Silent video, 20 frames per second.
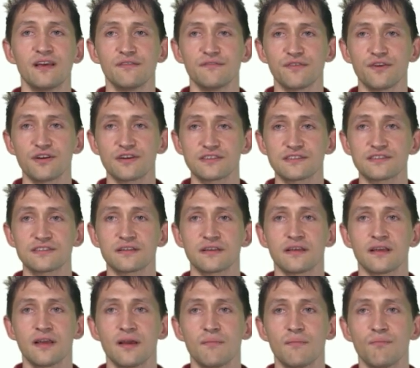First,
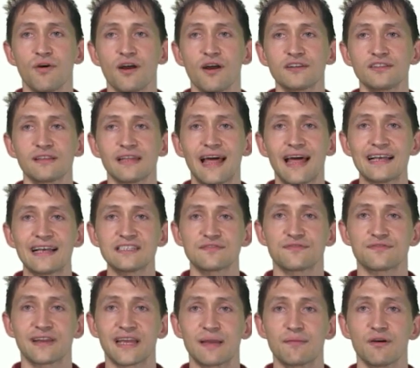mark the
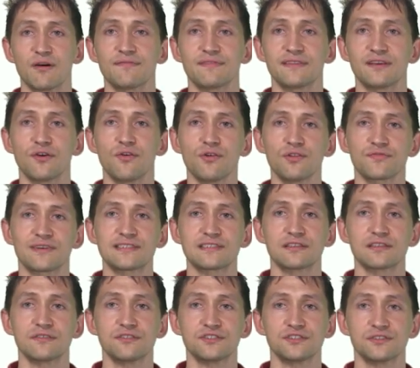last frame of the old
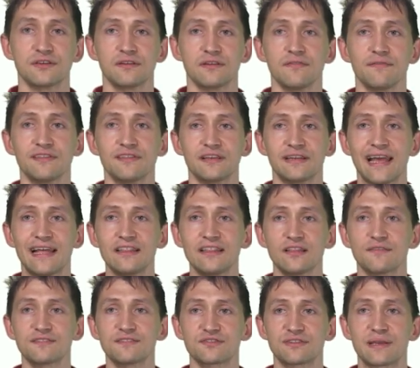resolution with an
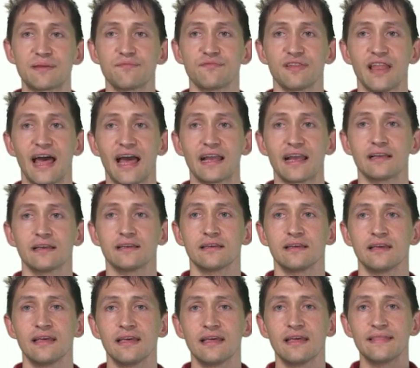end of stream flag.
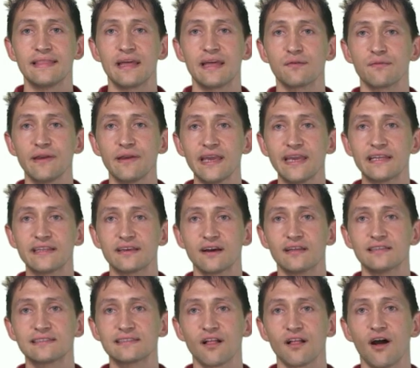Then wait
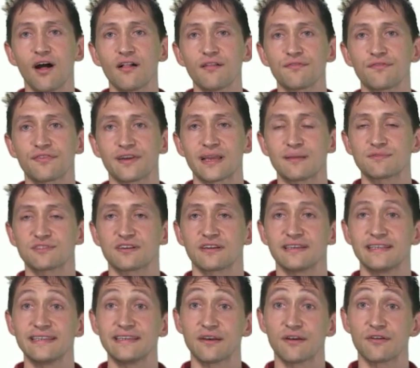until all frames are
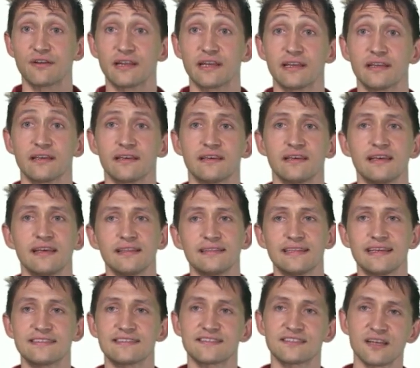decoded.
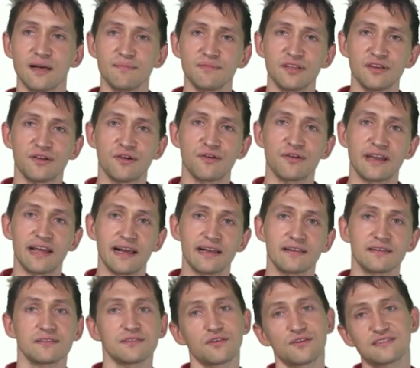Then stop the codec,
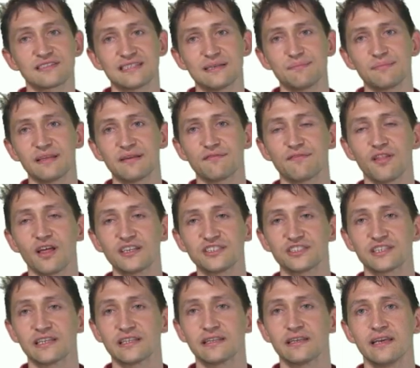or simply
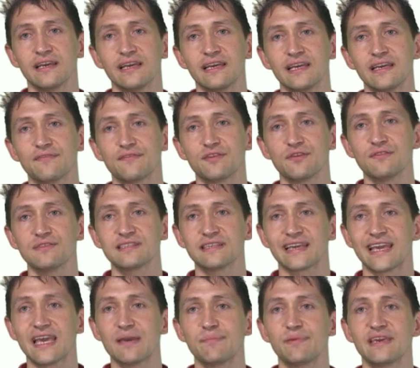flush it if
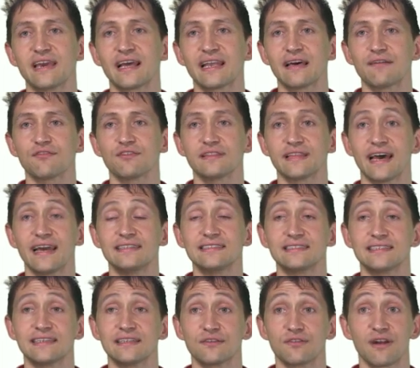using A P I level
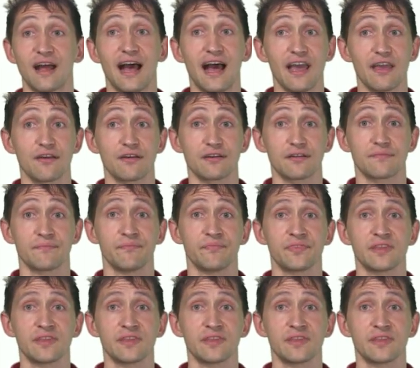nineteen or higher.